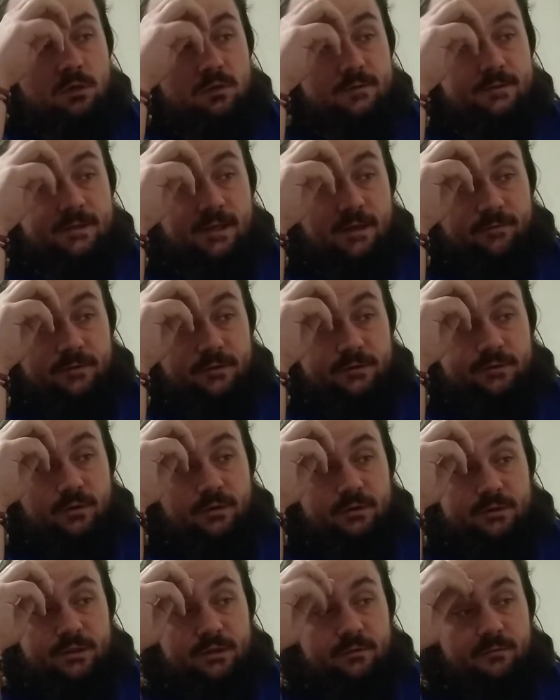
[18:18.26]
The Seven of
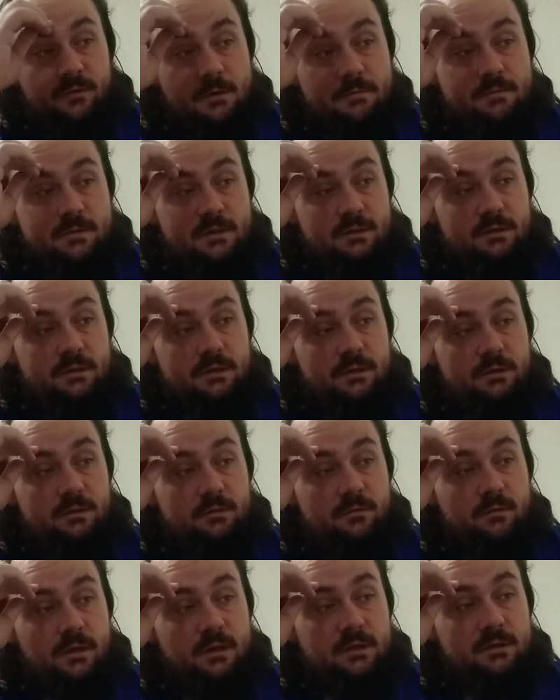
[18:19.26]
Swords can represent
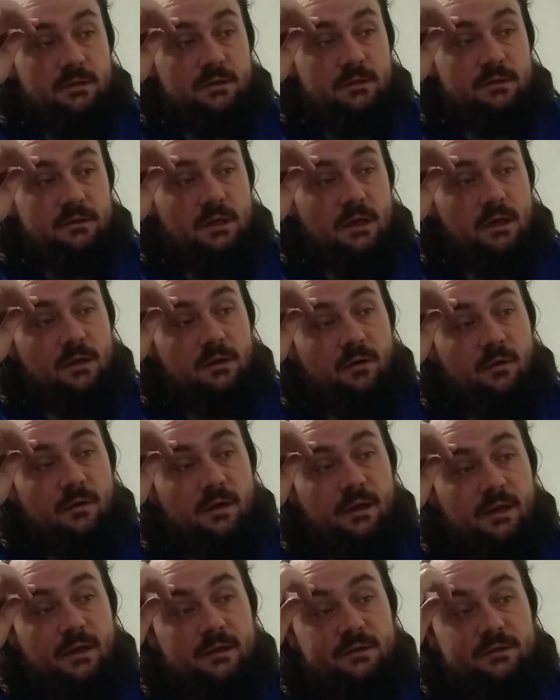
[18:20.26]
situations not
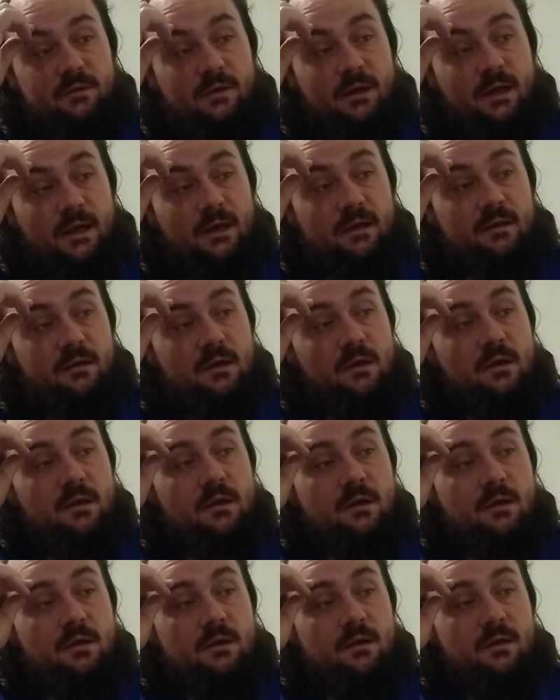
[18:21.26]
going as you had
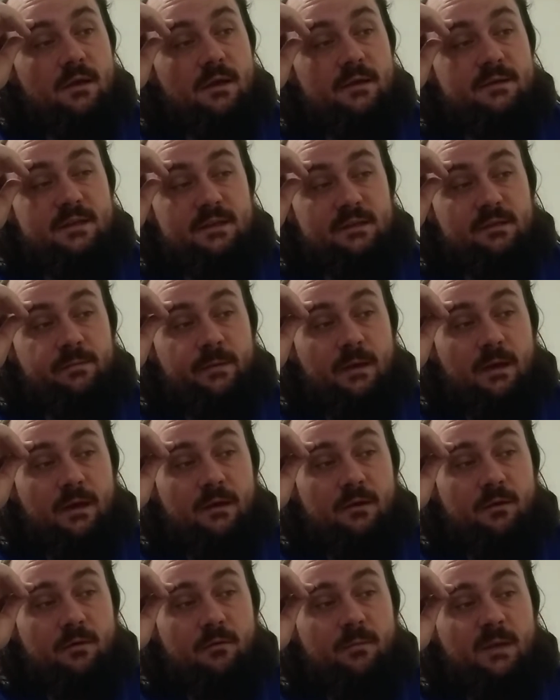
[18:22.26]

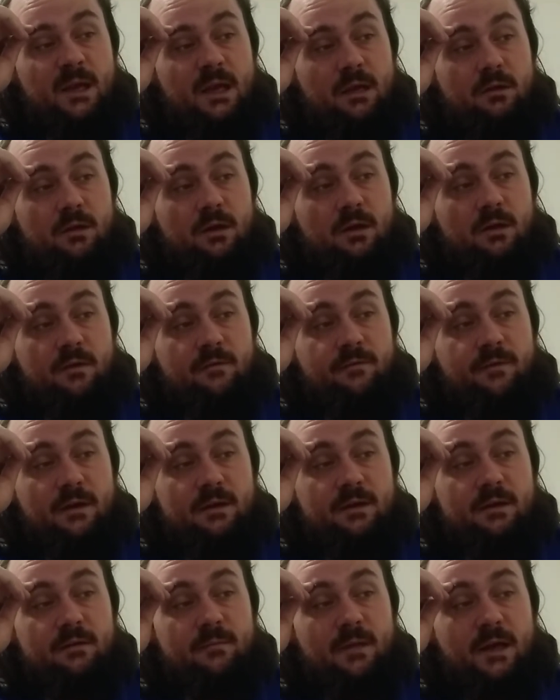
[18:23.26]
anticipated or bad luck
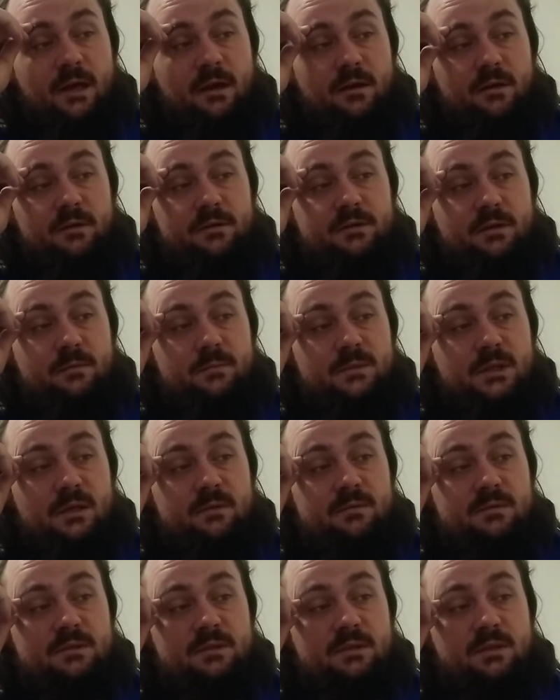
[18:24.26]
affecting matters.
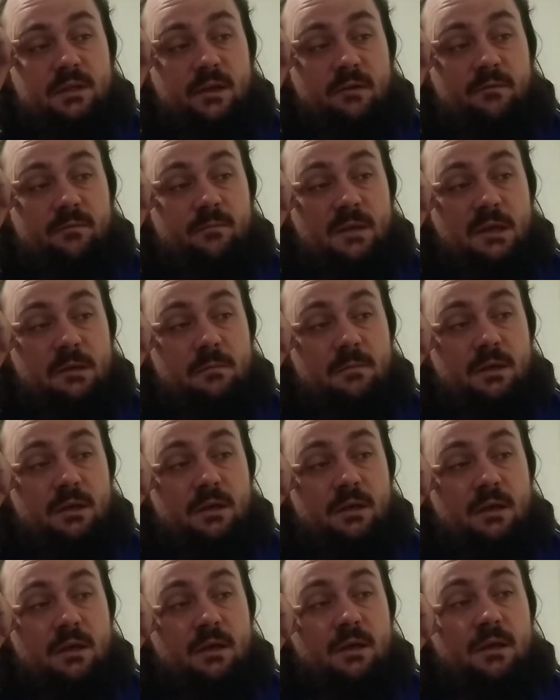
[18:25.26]
Sometimes theft may
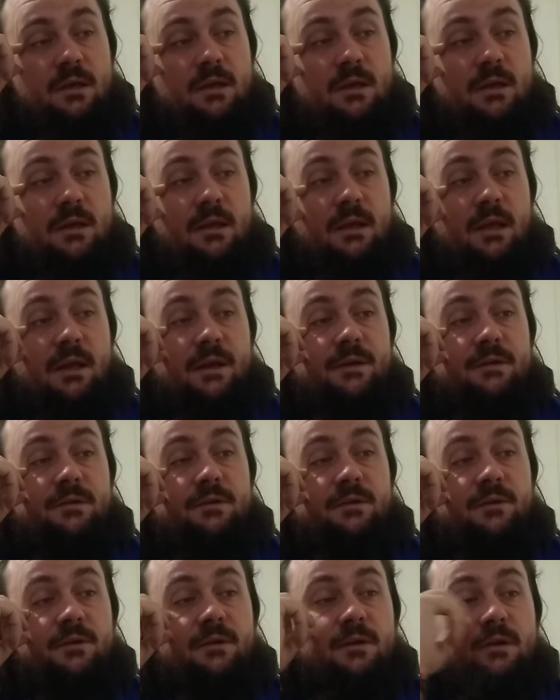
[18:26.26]
be indicated,
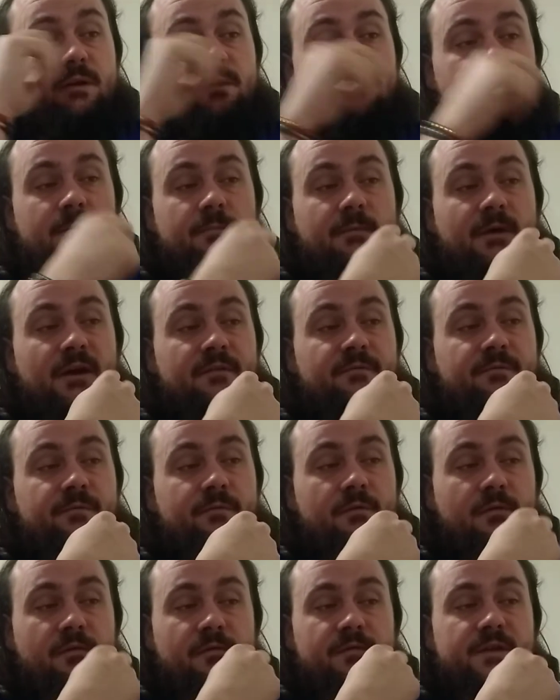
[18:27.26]
so you need to be
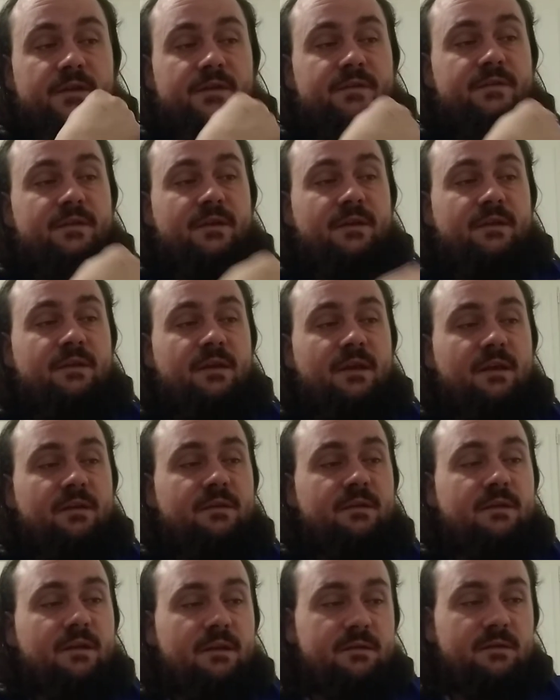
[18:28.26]
mindful of this and
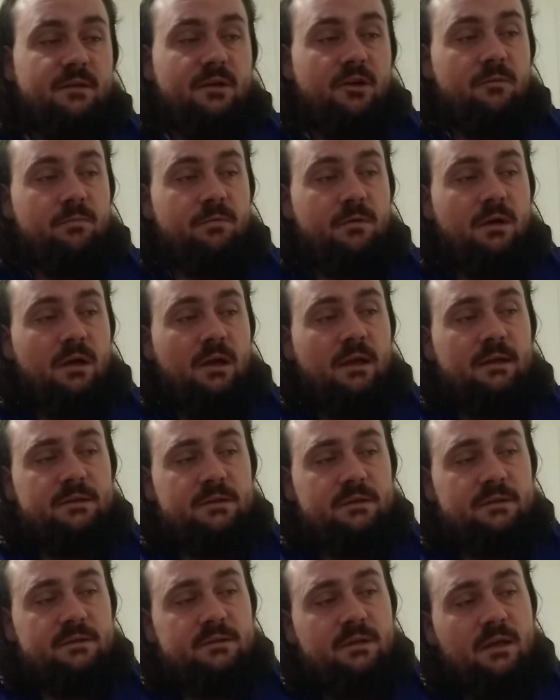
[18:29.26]
taking necessary
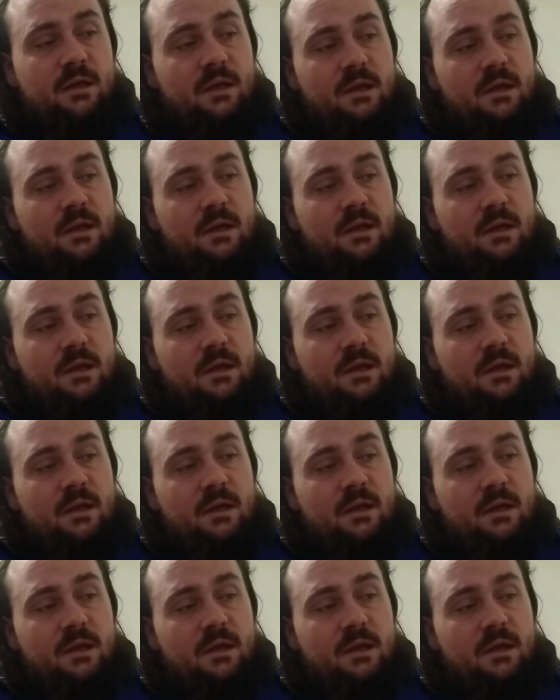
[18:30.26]
precautions.